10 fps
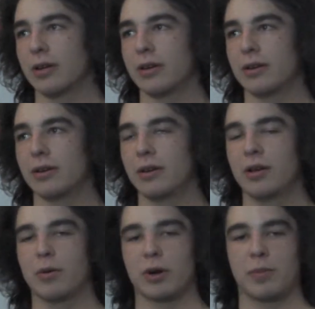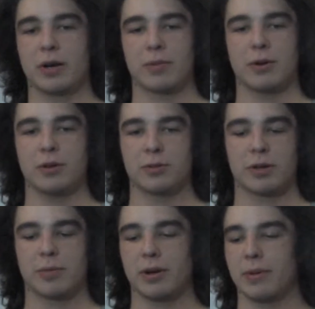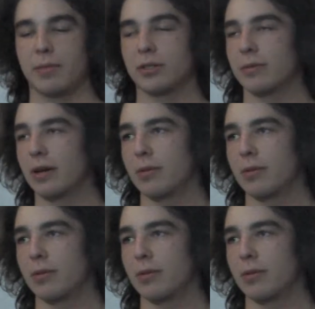going to put up goals, we're going to put up numbers no matter